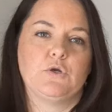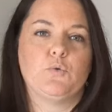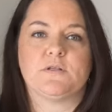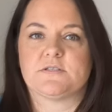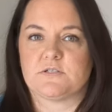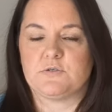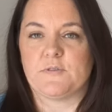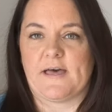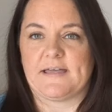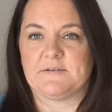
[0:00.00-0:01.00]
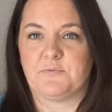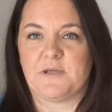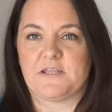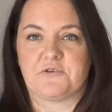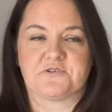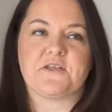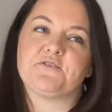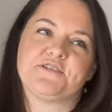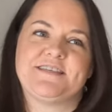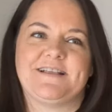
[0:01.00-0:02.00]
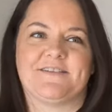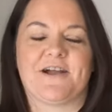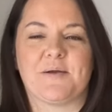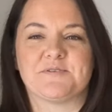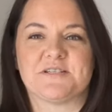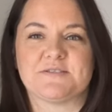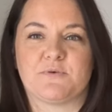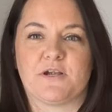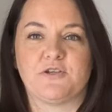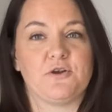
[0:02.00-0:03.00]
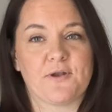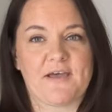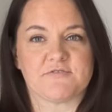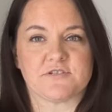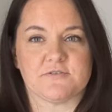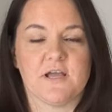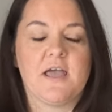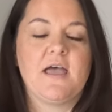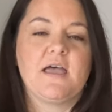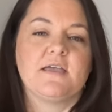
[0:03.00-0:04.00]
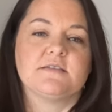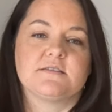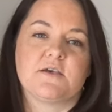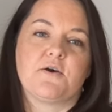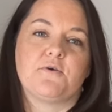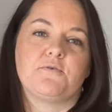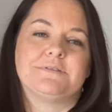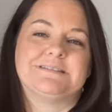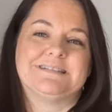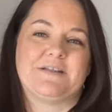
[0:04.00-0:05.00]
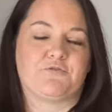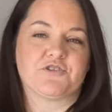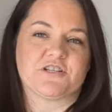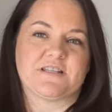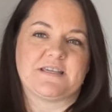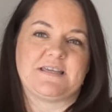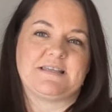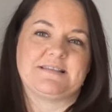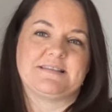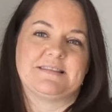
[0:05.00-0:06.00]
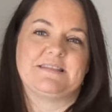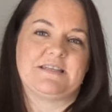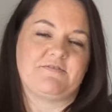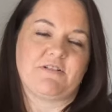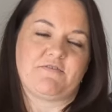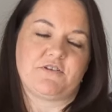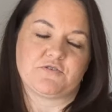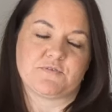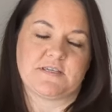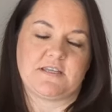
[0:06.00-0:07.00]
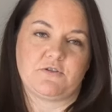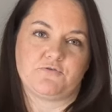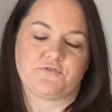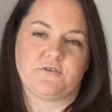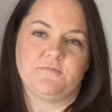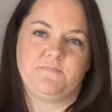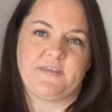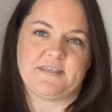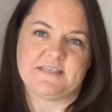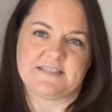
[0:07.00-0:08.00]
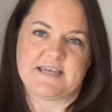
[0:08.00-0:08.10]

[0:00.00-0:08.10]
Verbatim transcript: who wants to do that when there's other sealer options where you don't have to? So unfortunately, the dead flat finish was again a loser in this